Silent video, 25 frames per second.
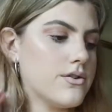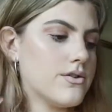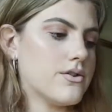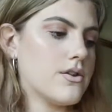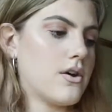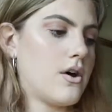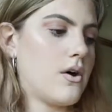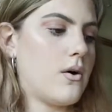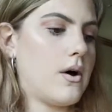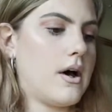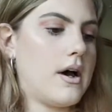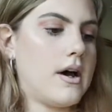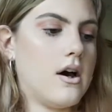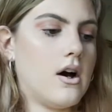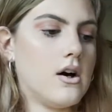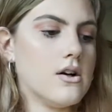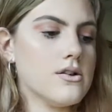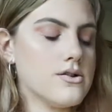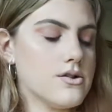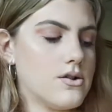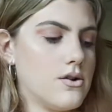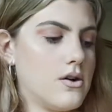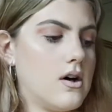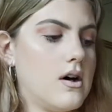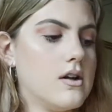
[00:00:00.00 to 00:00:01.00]
So I
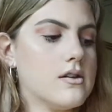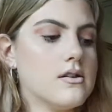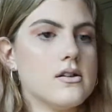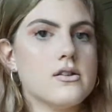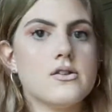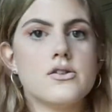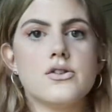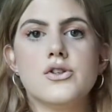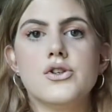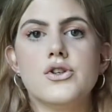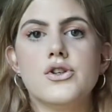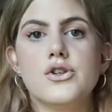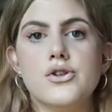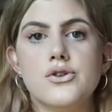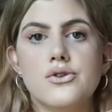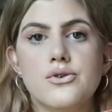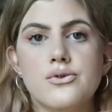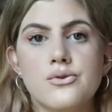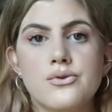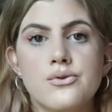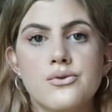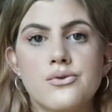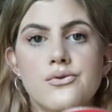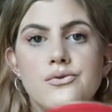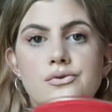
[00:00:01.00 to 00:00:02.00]
also got this
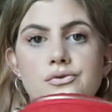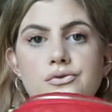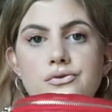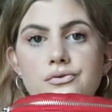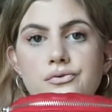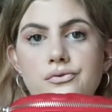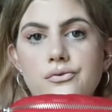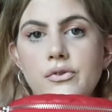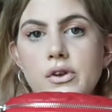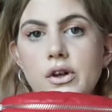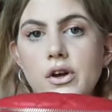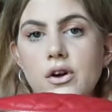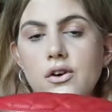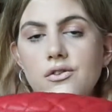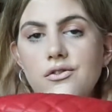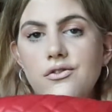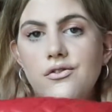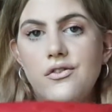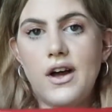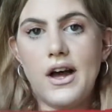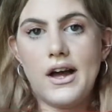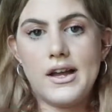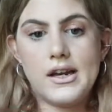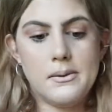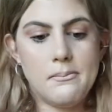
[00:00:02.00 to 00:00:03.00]
cute little
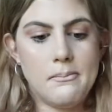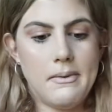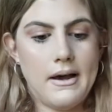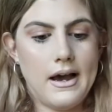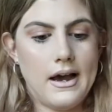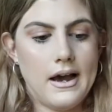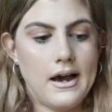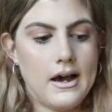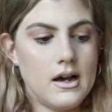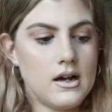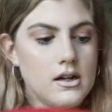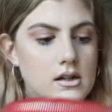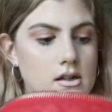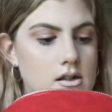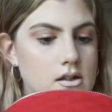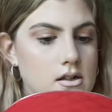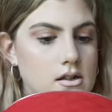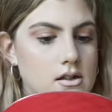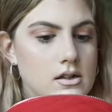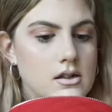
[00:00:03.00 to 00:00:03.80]
fanny pack,